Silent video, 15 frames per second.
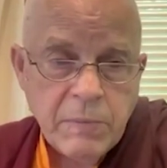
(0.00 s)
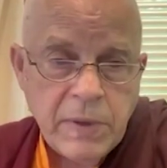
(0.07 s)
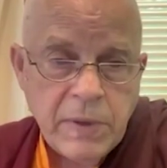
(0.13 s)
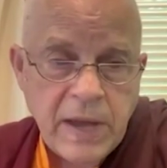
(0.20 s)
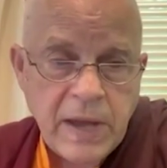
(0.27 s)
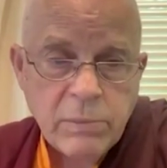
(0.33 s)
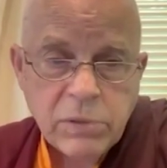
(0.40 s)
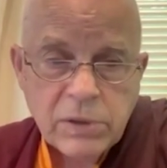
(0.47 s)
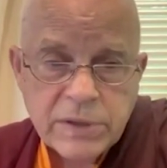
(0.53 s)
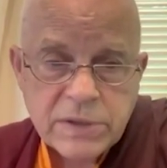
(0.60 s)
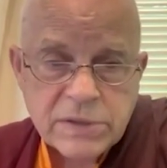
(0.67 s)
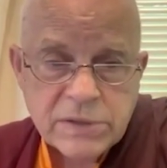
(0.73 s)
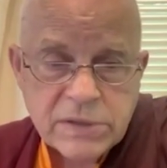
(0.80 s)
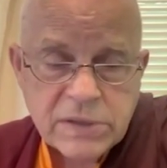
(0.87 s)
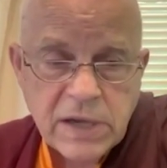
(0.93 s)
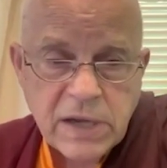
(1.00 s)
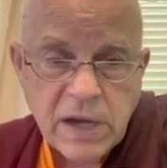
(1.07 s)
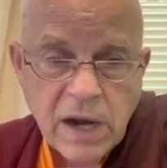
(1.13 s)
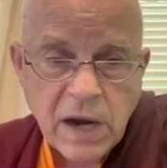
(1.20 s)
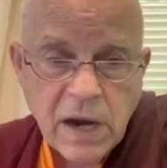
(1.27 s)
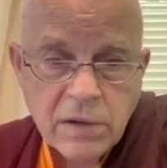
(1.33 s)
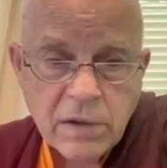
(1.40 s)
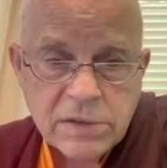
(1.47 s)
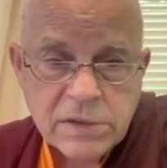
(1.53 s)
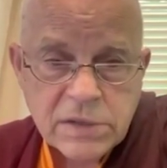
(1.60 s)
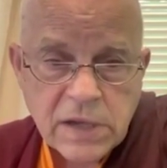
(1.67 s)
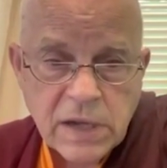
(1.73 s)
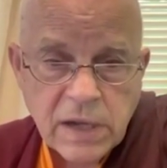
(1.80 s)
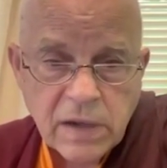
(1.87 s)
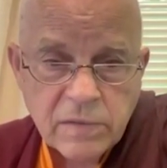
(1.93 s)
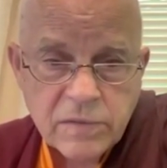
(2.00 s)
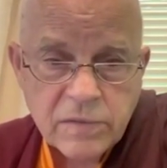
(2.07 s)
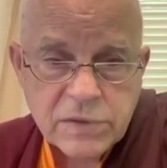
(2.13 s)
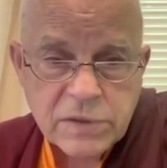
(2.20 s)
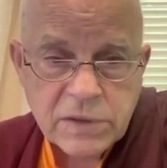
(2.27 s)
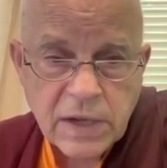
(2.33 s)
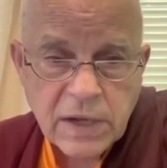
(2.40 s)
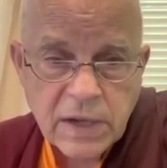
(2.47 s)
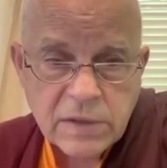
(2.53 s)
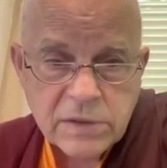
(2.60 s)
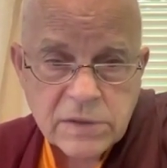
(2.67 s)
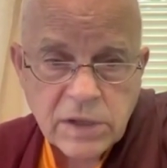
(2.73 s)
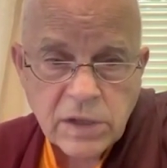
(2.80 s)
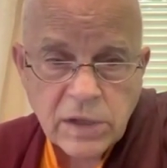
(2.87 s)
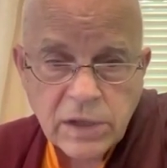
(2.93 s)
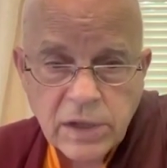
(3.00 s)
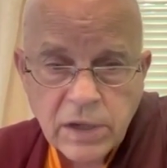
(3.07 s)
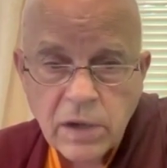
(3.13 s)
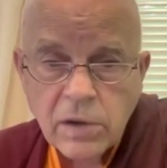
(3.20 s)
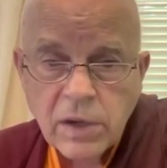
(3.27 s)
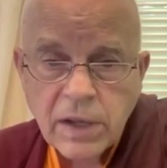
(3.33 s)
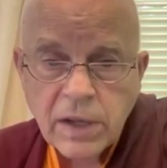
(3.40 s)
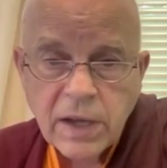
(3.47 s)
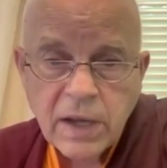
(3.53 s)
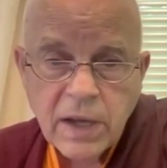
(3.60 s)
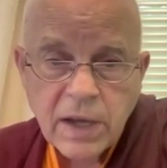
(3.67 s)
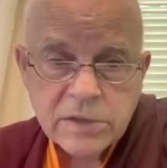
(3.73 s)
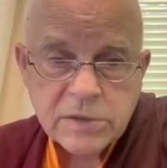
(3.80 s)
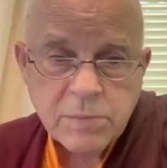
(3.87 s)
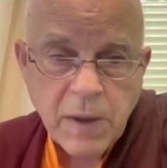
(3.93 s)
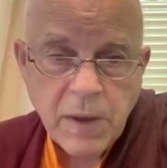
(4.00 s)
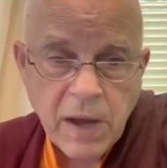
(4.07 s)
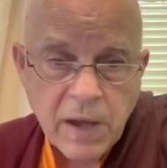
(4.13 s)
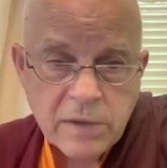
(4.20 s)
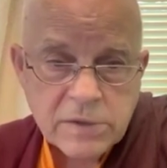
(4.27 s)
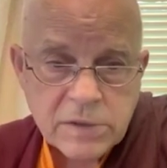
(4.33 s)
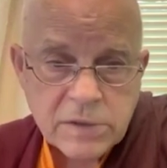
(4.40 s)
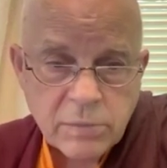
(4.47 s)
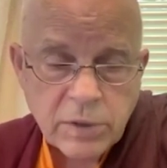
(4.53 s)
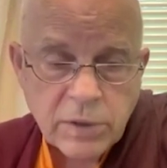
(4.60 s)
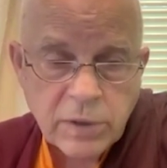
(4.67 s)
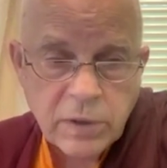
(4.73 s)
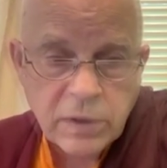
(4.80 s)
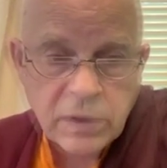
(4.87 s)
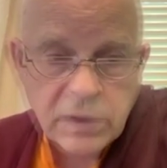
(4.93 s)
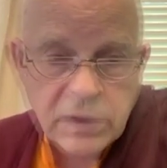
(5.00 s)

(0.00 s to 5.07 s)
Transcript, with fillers: be able to see ourselves as clearly as possible,